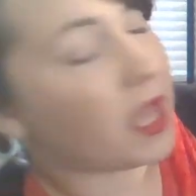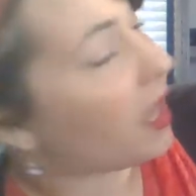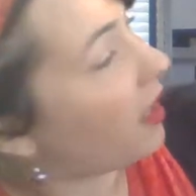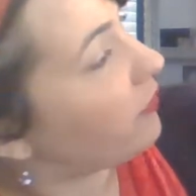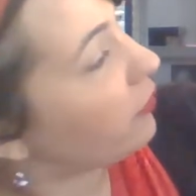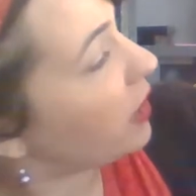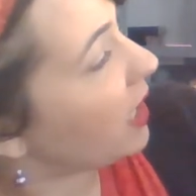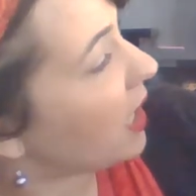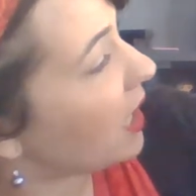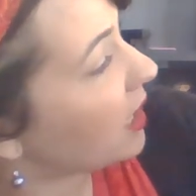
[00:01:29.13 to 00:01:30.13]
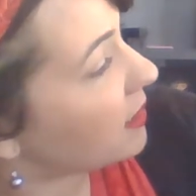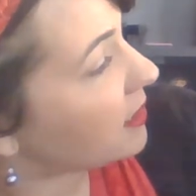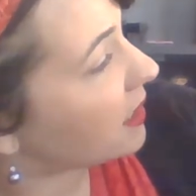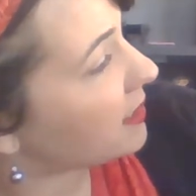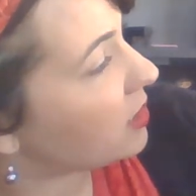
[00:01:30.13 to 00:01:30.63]
Every ant
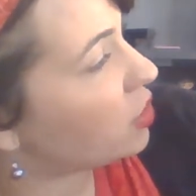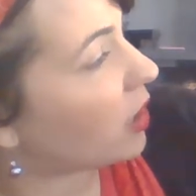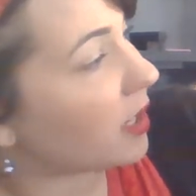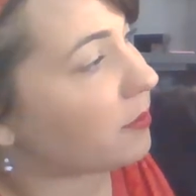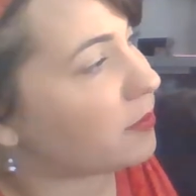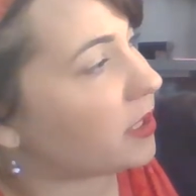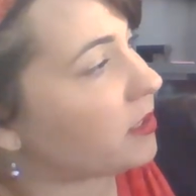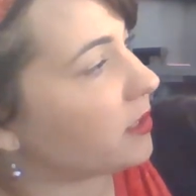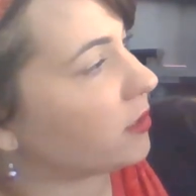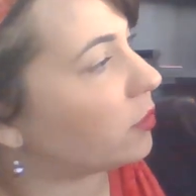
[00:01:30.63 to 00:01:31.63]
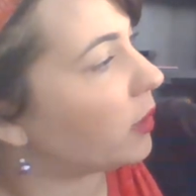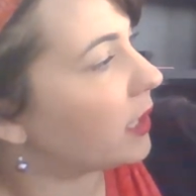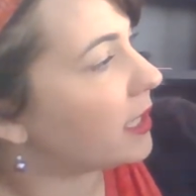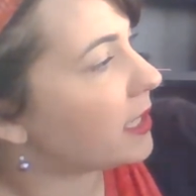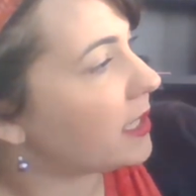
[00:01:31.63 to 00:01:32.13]
has a job to do.
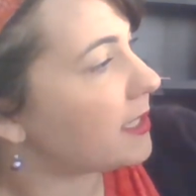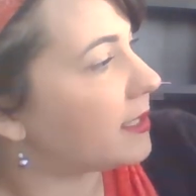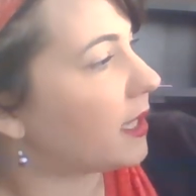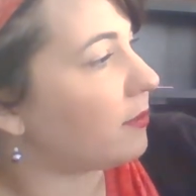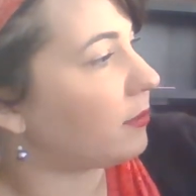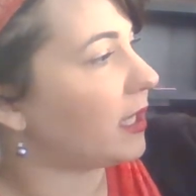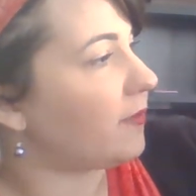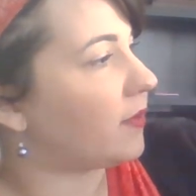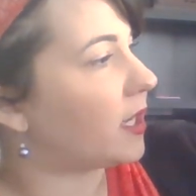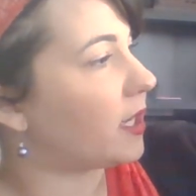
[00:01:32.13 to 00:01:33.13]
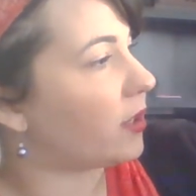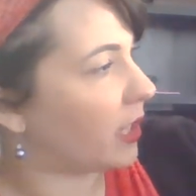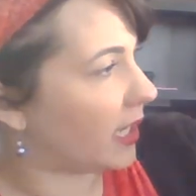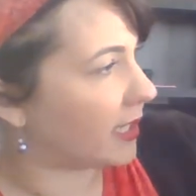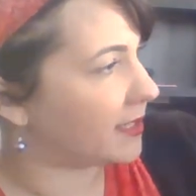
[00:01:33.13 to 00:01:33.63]
Some leafcutter
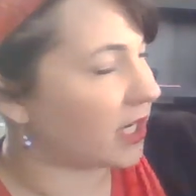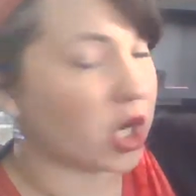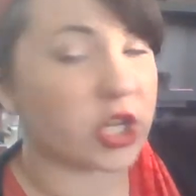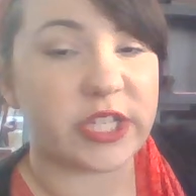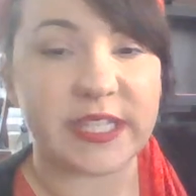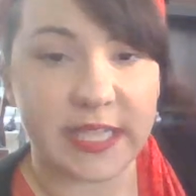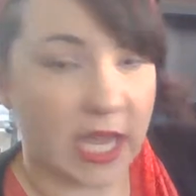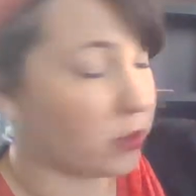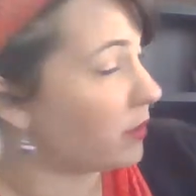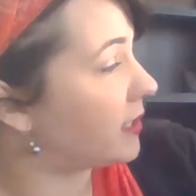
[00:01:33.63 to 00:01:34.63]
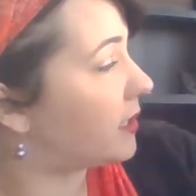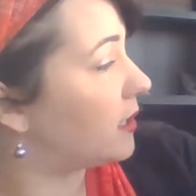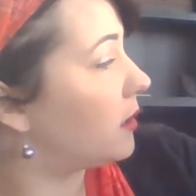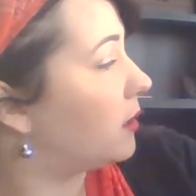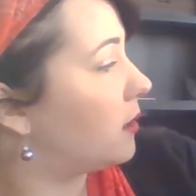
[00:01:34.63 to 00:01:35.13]
ants are scouts.
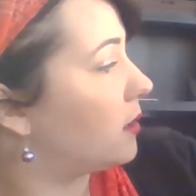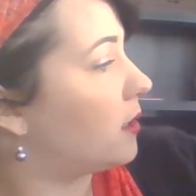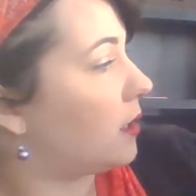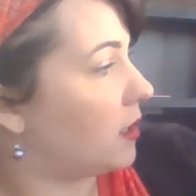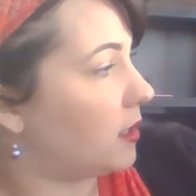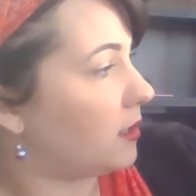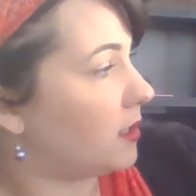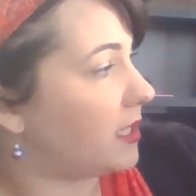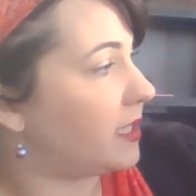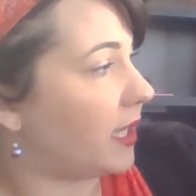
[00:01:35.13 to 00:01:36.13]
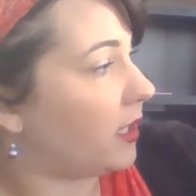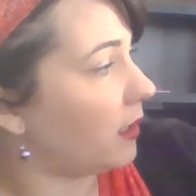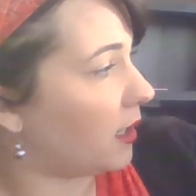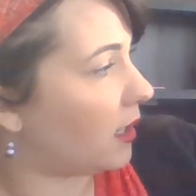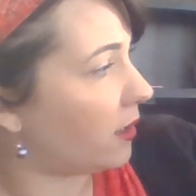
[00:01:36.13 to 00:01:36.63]
They
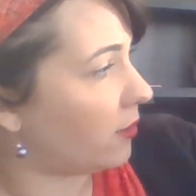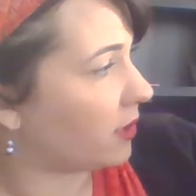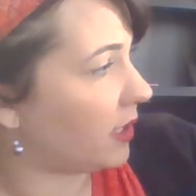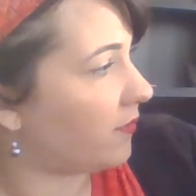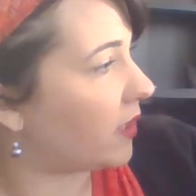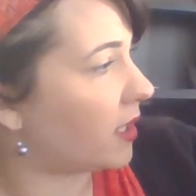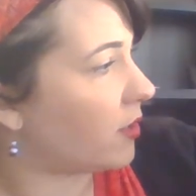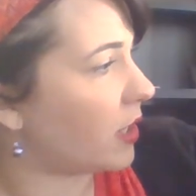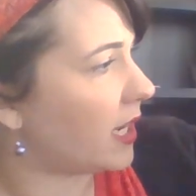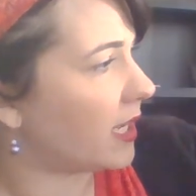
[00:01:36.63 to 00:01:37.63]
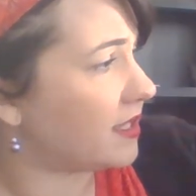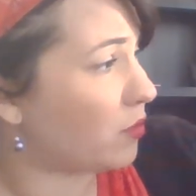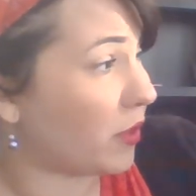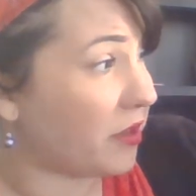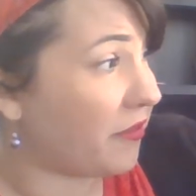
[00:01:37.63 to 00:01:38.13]
tell other leafcutter ants
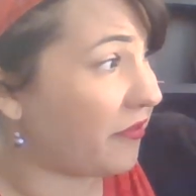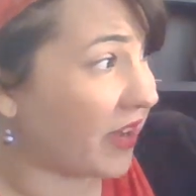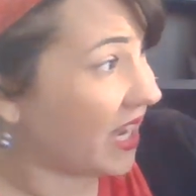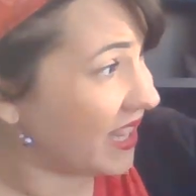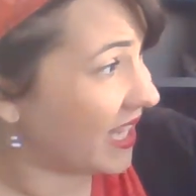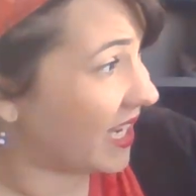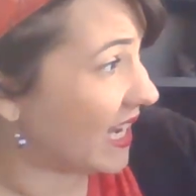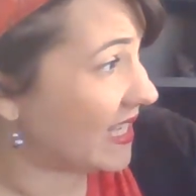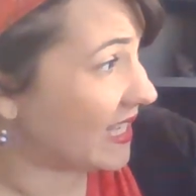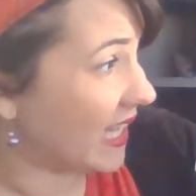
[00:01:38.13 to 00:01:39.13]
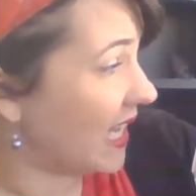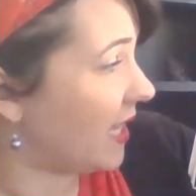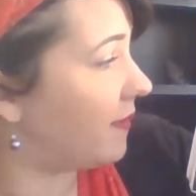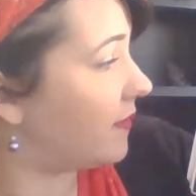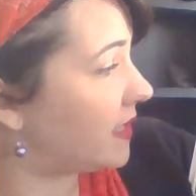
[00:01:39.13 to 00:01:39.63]
where to find the nice
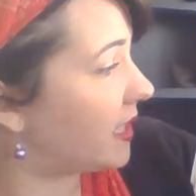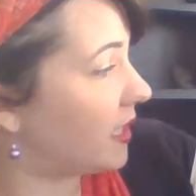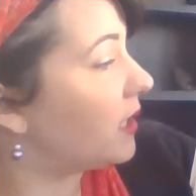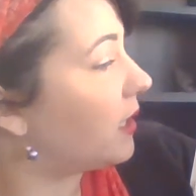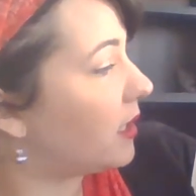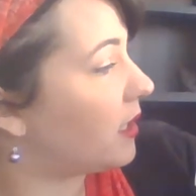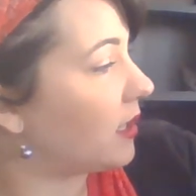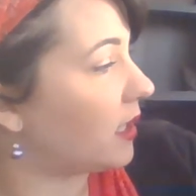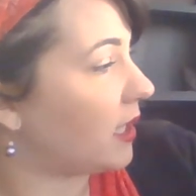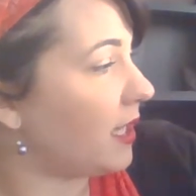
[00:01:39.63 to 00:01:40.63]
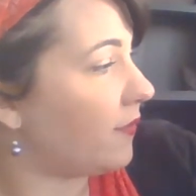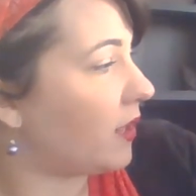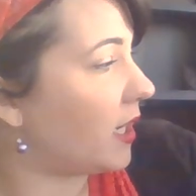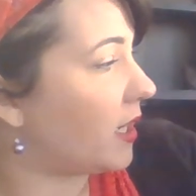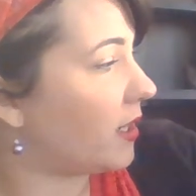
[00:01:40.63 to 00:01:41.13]
leaves. The
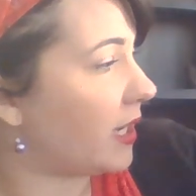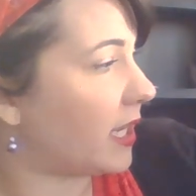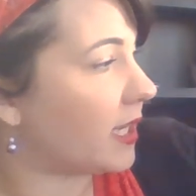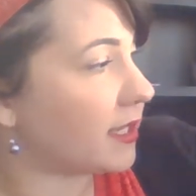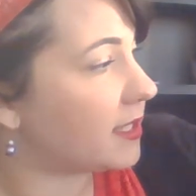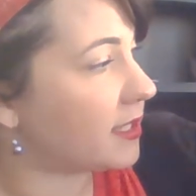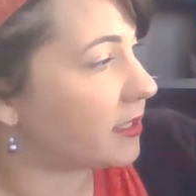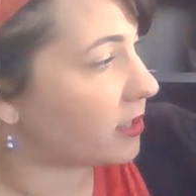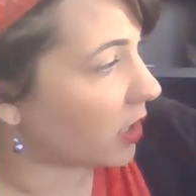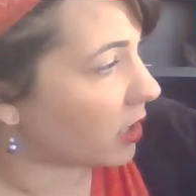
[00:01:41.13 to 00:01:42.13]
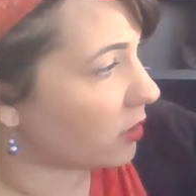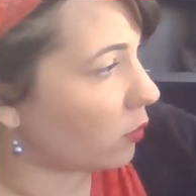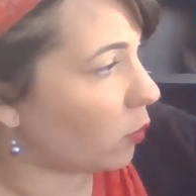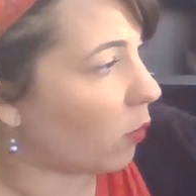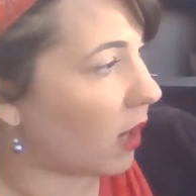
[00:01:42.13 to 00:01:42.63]
leafcutter ants start
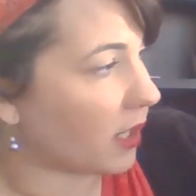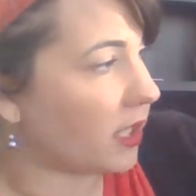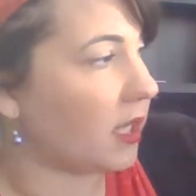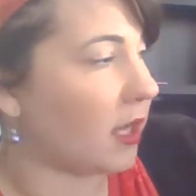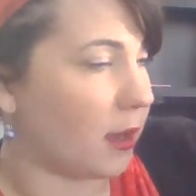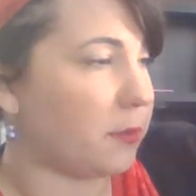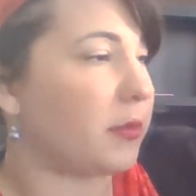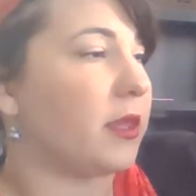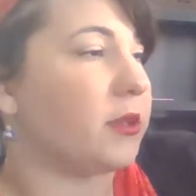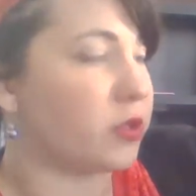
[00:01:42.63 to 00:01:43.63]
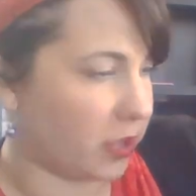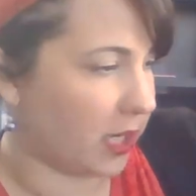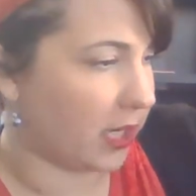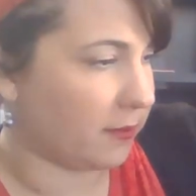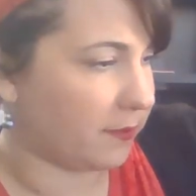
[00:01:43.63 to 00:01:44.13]
walking up the tree.